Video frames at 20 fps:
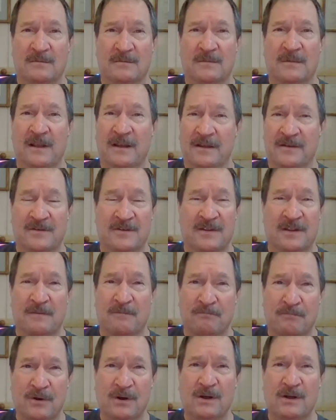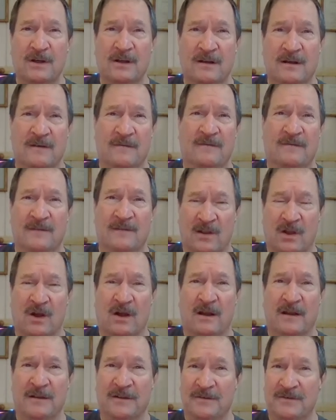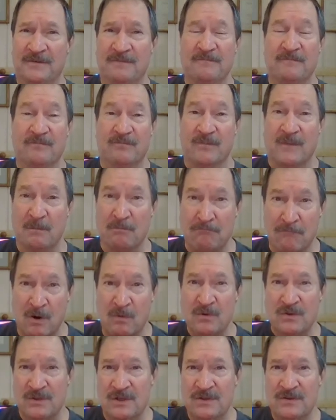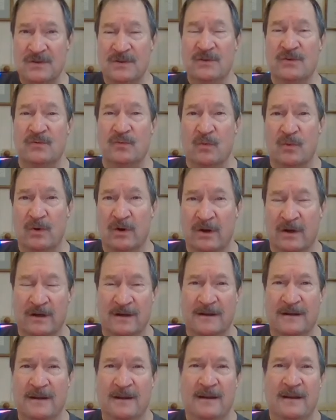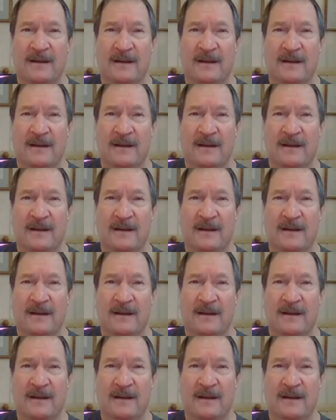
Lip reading: It is the book of law. It's Moses' work.